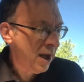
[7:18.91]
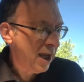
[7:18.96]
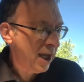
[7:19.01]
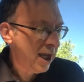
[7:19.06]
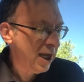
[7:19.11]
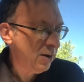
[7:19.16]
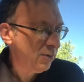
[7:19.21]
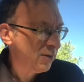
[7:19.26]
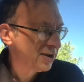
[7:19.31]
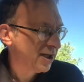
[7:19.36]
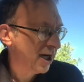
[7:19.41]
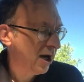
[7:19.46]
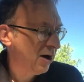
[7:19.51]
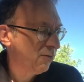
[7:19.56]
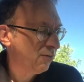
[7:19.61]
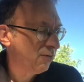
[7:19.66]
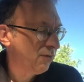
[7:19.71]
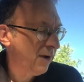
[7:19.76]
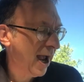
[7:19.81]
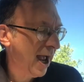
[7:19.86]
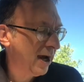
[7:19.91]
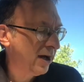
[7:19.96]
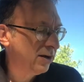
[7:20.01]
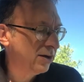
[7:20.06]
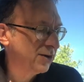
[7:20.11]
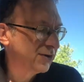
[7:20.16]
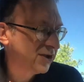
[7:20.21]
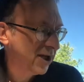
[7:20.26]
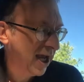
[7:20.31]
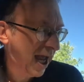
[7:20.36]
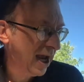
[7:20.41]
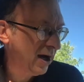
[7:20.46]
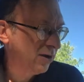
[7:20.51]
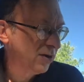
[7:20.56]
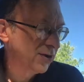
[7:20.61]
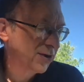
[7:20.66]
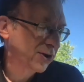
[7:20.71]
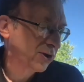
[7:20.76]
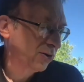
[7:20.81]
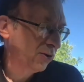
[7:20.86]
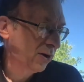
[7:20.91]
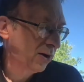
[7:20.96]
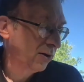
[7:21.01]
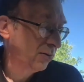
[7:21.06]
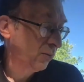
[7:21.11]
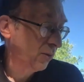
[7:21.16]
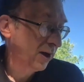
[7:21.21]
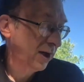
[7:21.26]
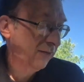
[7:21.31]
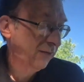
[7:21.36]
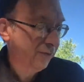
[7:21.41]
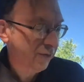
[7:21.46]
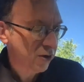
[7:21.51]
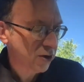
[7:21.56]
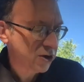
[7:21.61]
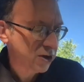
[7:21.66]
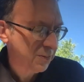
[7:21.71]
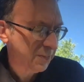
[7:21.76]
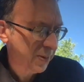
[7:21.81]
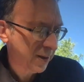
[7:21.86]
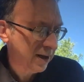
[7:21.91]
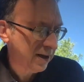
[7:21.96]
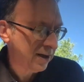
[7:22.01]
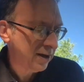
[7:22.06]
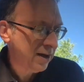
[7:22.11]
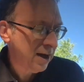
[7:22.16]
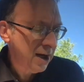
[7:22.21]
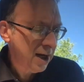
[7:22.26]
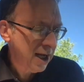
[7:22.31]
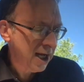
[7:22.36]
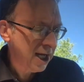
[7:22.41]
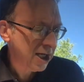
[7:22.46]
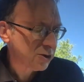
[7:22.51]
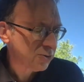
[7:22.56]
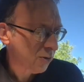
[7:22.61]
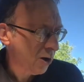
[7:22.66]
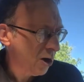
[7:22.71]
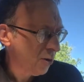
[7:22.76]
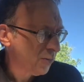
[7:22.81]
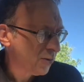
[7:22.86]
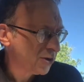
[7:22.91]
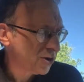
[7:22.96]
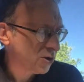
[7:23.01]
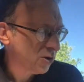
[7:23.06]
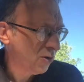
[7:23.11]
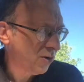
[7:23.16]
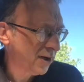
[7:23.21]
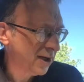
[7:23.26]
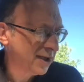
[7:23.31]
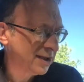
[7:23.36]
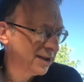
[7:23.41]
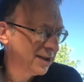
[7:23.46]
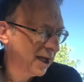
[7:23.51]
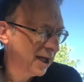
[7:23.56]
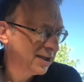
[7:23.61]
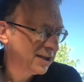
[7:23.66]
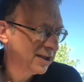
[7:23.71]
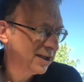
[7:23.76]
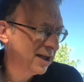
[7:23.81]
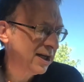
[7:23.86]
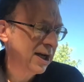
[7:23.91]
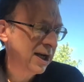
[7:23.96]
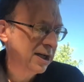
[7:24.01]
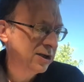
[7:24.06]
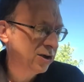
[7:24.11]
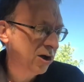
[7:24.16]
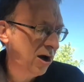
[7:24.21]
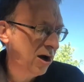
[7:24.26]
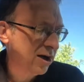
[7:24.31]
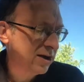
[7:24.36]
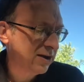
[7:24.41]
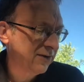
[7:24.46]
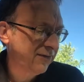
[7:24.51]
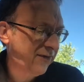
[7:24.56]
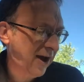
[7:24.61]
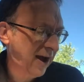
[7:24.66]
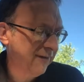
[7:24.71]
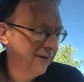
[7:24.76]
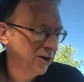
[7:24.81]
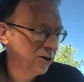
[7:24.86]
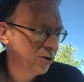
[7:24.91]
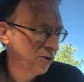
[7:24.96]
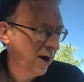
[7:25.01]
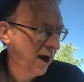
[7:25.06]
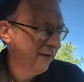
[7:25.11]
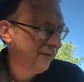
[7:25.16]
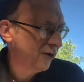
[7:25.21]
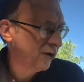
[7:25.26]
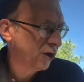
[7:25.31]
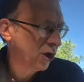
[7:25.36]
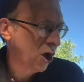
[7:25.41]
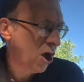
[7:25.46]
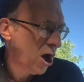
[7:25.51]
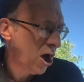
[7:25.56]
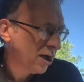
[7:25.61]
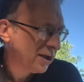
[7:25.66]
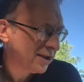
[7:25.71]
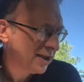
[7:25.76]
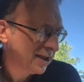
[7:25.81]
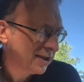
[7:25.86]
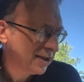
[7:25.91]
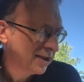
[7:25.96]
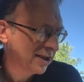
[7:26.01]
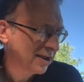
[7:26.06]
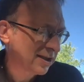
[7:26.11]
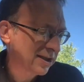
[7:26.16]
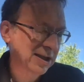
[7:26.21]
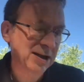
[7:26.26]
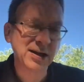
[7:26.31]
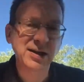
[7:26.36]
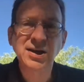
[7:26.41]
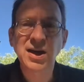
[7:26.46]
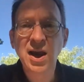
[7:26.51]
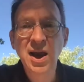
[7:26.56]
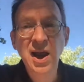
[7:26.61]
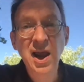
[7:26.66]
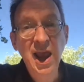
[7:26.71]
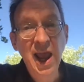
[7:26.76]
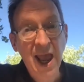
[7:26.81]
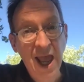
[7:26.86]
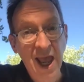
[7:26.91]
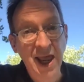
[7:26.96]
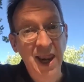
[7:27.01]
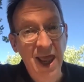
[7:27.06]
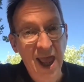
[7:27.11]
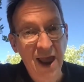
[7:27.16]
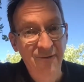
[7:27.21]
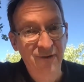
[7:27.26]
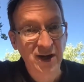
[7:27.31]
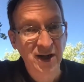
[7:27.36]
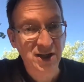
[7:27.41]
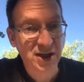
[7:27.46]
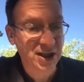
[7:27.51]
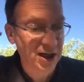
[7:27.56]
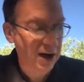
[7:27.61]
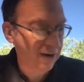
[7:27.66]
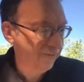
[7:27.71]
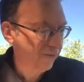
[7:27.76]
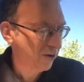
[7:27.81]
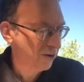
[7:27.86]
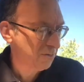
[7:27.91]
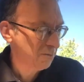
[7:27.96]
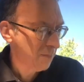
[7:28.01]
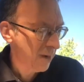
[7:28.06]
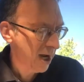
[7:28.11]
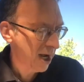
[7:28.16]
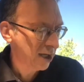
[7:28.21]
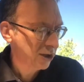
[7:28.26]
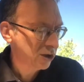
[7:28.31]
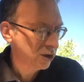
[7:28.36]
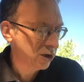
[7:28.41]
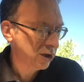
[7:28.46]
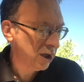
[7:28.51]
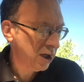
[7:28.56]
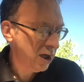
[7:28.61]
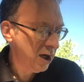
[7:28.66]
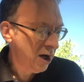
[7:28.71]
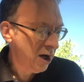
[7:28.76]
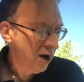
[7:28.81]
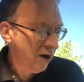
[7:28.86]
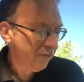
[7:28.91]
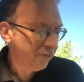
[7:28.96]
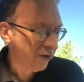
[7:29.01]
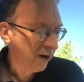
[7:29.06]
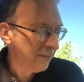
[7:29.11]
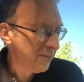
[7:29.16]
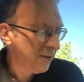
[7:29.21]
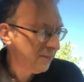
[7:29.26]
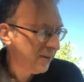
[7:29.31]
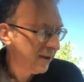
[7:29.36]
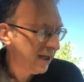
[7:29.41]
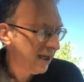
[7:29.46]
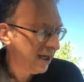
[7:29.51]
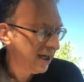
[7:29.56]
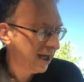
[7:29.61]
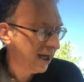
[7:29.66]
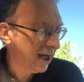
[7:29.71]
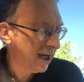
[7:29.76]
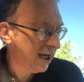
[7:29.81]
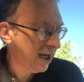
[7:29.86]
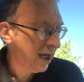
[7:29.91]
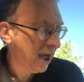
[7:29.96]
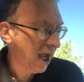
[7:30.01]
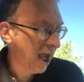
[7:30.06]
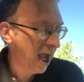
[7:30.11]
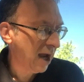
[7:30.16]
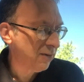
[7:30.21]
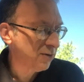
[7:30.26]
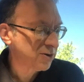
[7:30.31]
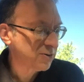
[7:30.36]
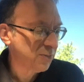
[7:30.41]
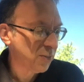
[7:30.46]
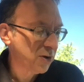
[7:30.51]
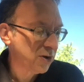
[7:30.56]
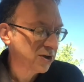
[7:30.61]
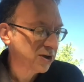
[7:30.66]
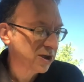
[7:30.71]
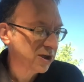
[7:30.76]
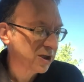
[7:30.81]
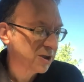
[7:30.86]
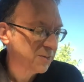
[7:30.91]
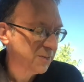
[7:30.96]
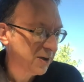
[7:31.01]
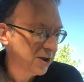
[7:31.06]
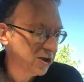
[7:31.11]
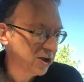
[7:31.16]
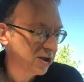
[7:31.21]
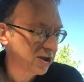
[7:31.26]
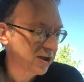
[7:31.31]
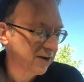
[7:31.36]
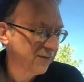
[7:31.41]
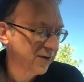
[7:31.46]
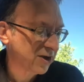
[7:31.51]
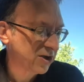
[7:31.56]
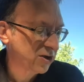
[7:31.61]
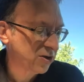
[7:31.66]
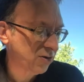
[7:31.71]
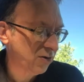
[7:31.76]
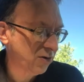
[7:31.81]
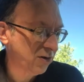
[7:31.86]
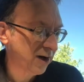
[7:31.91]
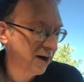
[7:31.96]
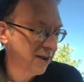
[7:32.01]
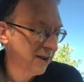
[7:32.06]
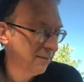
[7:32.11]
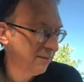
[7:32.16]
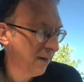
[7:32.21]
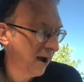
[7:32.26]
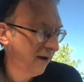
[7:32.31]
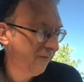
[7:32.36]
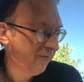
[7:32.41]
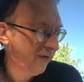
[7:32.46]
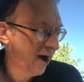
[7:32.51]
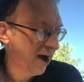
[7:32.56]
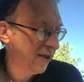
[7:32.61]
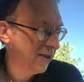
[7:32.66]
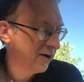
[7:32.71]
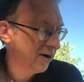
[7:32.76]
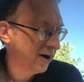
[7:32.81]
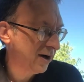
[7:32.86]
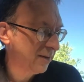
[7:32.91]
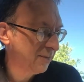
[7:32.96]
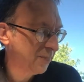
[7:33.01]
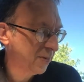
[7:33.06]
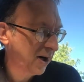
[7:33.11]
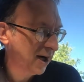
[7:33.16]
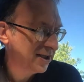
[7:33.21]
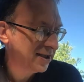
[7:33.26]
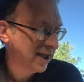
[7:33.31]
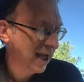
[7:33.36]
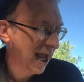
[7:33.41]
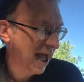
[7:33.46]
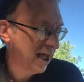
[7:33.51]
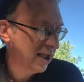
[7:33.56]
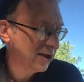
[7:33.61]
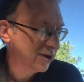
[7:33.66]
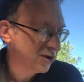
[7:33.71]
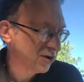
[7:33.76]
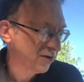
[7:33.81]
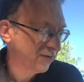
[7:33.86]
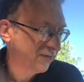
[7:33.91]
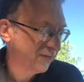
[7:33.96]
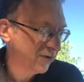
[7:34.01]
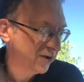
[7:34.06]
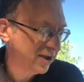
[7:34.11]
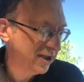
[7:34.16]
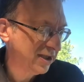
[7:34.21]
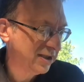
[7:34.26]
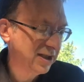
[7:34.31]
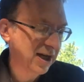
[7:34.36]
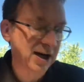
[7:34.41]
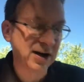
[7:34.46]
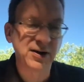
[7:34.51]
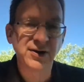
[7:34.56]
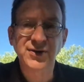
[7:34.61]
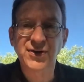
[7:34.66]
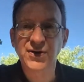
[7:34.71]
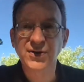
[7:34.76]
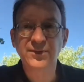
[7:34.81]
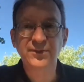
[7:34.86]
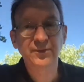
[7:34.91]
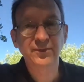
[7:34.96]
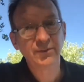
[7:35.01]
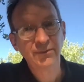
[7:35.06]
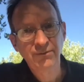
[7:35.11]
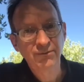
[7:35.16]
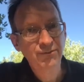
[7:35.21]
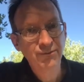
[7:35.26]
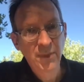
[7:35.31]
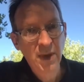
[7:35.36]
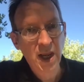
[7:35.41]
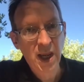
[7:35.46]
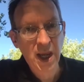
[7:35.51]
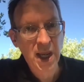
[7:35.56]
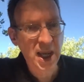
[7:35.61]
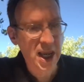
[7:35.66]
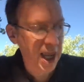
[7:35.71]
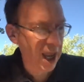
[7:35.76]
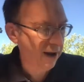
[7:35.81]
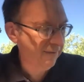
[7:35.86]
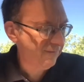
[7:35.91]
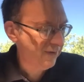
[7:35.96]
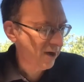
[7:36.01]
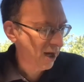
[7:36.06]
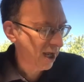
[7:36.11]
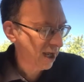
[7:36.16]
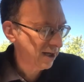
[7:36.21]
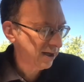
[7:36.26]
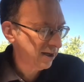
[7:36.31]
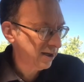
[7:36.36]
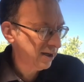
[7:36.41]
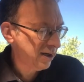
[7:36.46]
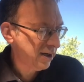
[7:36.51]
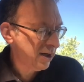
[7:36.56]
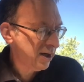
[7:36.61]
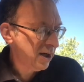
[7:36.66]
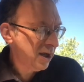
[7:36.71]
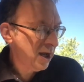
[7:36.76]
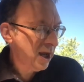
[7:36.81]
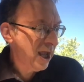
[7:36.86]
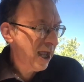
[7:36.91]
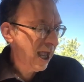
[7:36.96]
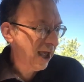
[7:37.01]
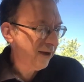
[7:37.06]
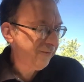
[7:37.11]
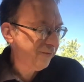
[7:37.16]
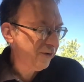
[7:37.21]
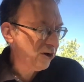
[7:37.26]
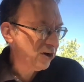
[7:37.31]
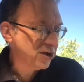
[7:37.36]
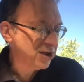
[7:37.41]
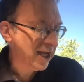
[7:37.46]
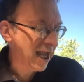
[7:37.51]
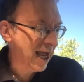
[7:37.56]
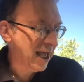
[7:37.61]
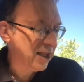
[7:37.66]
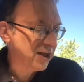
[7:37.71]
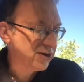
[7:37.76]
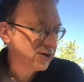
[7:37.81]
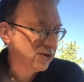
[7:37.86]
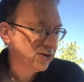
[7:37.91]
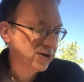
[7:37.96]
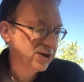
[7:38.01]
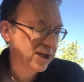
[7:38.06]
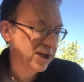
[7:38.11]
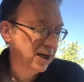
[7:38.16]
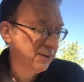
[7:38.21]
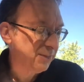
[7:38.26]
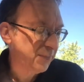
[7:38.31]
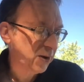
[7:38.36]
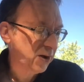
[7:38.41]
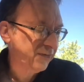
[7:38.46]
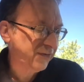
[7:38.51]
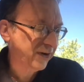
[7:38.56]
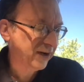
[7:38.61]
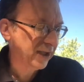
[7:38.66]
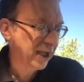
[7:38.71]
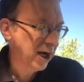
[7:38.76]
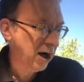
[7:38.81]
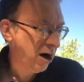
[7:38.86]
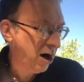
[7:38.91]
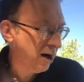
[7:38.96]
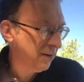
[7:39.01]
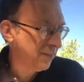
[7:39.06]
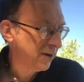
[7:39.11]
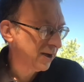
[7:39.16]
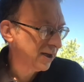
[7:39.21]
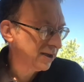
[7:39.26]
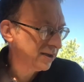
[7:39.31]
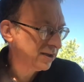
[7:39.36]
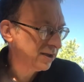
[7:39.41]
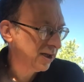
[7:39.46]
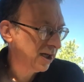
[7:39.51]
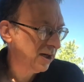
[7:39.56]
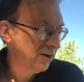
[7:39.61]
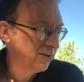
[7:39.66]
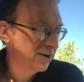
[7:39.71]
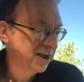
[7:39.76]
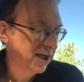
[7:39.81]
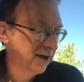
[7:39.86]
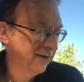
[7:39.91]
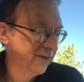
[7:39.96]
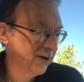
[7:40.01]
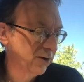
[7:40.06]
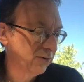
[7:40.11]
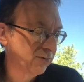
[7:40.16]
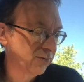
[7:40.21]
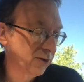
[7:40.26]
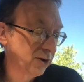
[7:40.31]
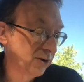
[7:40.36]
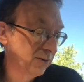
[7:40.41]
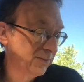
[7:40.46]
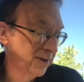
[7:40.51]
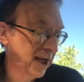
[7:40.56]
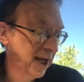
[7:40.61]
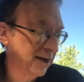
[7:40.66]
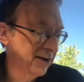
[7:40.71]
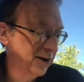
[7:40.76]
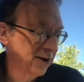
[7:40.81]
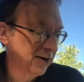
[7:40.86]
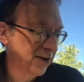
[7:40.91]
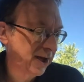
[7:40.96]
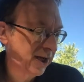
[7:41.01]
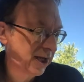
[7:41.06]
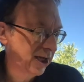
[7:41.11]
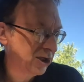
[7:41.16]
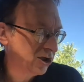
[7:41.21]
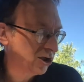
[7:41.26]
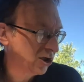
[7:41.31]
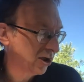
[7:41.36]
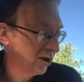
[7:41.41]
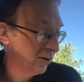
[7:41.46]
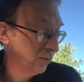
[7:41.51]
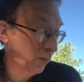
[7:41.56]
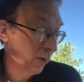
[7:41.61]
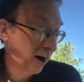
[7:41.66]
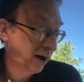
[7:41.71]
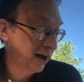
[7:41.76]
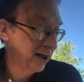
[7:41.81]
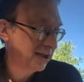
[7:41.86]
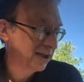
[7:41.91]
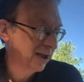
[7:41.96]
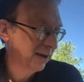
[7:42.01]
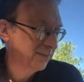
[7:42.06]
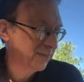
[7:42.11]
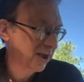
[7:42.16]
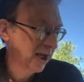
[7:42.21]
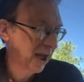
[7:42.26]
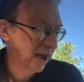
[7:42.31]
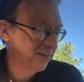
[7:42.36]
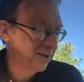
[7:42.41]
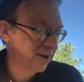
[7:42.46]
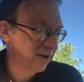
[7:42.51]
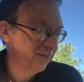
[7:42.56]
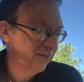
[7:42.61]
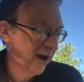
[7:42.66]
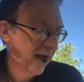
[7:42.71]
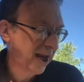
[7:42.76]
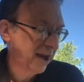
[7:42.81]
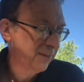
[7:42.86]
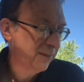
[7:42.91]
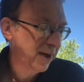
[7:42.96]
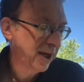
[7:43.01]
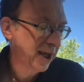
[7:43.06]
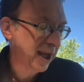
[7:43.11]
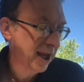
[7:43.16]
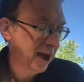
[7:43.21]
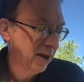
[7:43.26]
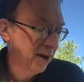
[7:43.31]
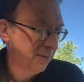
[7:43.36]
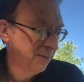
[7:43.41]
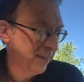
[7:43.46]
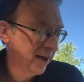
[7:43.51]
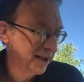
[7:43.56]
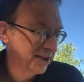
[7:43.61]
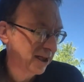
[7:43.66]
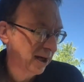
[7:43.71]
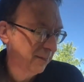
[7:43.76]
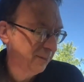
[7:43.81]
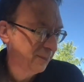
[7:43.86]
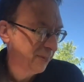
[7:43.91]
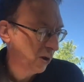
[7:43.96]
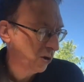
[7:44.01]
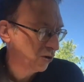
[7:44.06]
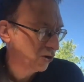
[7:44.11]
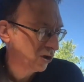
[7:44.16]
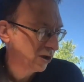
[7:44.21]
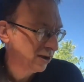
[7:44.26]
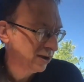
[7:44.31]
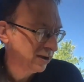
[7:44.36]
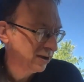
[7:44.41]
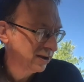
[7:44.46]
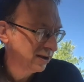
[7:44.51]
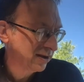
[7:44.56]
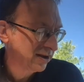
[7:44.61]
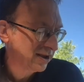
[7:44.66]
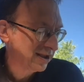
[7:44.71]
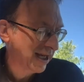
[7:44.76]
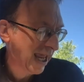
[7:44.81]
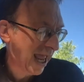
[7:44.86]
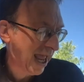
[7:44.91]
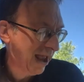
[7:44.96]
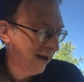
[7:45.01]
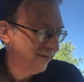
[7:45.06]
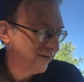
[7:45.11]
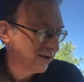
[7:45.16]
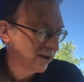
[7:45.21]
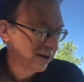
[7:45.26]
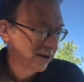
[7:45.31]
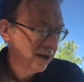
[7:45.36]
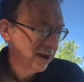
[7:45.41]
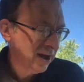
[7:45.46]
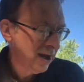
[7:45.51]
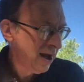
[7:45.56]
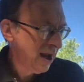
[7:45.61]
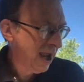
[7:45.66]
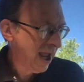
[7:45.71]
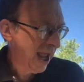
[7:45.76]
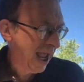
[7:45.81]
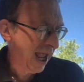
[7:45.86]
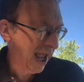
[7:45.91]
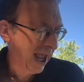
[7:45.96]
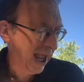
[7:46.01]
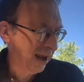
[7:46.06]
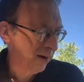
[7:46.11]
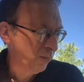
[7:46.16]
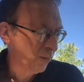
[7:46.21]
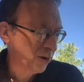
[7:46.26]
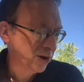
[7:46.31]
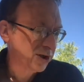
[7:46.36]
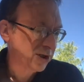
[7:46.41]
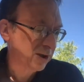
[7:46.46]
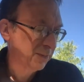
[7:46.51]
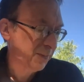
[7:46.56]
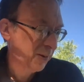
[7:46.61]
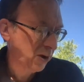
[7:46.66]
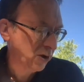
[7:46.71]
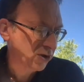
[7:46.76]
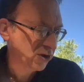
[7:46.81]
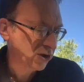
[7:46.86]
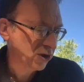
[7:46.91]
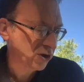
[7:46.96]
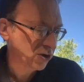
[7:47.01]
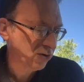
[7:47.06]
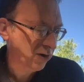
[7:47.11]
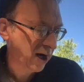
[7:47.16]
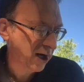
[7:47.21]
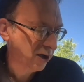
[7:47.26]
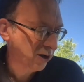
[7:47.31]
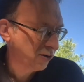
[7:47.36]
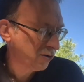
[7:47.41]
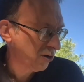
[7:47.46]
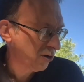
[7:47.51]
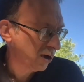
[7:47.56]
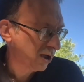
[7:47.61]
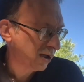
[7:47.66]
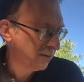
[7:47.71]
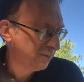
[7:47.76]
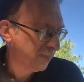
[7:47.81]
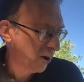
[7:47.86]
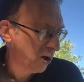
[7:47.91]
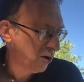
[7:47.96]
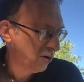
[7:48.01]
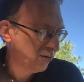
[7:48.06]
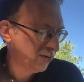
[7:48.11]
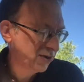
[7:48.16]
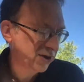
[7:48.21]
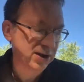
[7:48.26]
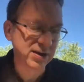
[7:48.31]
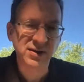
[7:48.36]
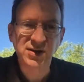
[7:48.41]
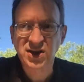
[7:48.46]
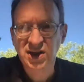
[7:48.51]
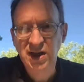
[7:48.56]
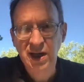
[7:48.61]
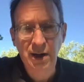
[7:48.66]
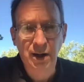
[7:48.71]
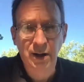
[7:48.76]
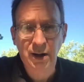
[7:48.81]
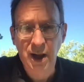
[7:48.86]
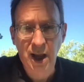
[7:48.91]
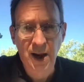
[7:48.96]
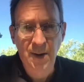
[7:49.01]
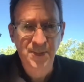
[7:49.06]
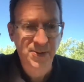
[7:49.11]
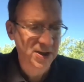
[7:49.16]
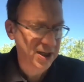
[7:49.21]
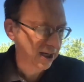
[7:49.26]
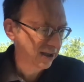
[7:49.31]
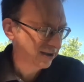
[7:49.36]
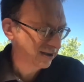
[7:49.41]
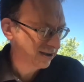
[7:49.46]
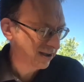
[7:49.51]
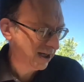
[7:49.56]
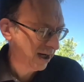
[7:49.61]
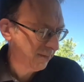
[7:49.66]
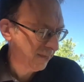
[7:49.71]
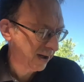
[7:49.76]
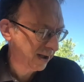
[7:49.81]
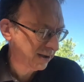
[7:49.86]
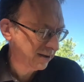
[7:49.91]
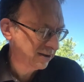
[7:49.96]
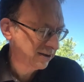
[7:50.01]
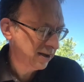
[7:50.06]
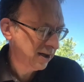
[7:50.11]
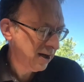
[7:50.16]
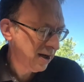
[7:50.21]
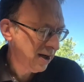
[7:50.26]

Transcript: He was a raggle-taggle sort when he first appeared. His robe was torn and dusty, and he talked of having traveled long distances and having suffered much. From the beginning, I was more suspicious of his story than my father and pressed Alistair for details. He gave none. At first, Alistair seemed perfectly harmless. He was given a room down near the kitchen where he sometimes invited me to help mix up potions and salves and were supposed to straighten crooked bones and settle upset stomachs.